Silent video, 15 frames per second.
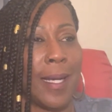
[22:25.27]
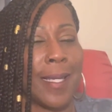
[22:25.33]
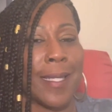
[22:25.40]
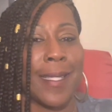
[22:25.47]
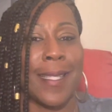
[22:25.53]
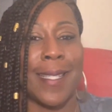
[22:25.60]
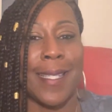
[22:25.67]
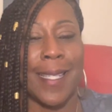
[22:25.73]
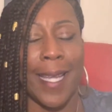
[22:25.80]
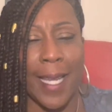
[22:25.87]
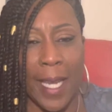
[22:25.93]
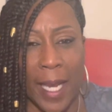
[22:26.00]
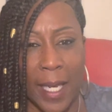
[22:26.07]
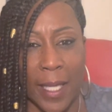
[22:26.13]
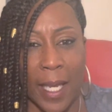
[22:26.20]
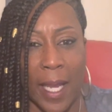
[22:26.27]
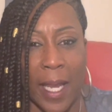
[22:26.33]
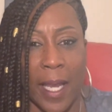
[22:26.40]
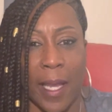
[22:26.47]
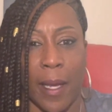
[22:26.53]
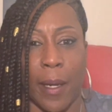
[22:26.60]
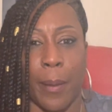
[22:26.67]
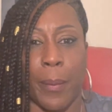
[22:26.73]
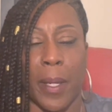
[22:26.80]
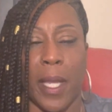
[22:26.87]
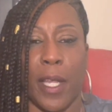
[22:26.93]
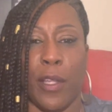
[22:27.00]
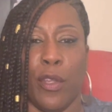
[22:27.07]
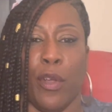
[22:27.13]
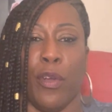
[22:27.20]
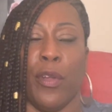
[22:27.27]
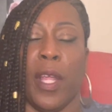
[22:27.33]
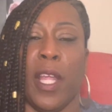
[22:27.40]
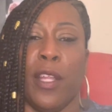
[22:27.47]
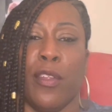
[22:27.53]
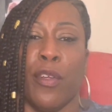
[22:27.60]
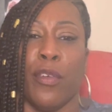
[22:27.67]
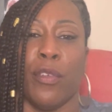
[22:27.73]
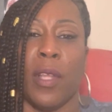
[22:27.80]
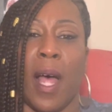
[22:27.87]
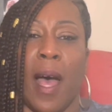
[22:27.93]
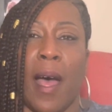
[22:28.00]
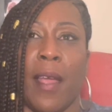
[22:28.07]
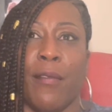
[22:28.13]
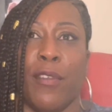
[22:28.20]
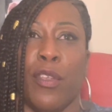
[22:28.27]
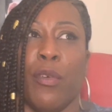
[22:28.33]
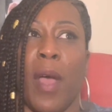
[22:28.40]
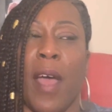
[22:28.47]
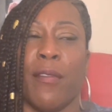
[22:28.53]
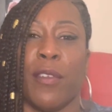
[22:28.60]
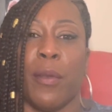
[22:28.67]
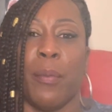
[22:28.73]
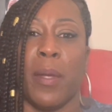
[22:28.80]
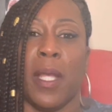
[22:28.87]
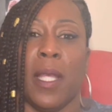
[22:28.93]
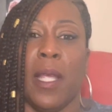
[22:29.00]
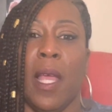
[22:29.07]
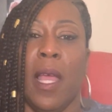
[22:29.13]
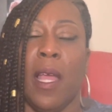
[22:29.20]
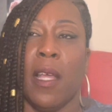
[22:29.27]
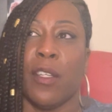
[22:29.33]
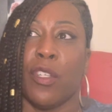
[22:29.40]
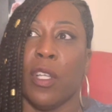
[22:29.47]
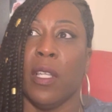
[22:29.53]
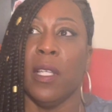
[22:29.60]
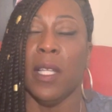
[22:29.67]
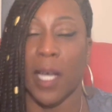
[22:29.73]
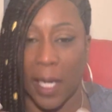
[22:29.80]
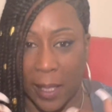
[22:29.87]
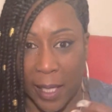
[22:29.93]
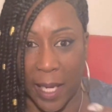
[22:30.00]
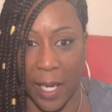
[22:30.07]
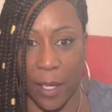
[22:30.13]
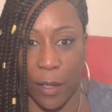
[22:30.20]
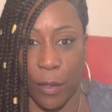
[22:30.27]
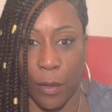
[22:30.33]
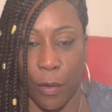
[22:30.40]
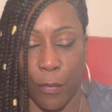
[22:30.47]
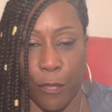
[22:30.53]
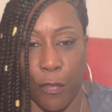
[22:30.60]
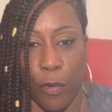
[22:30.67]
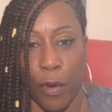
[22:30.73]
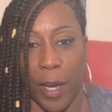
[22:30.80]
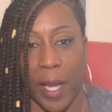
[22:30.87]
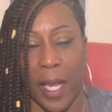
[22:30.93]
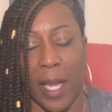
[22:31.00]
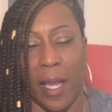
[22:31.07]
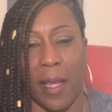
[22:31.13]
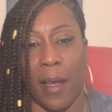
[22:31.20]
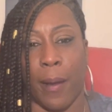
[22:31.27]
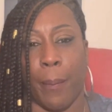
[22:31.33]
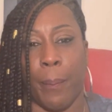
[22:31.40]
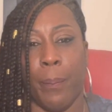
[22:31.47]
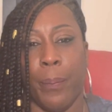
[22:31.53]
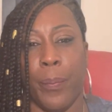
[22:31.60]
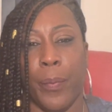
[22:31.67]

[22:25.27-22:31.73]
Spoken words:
seeing him in your life. You have to be looking for him.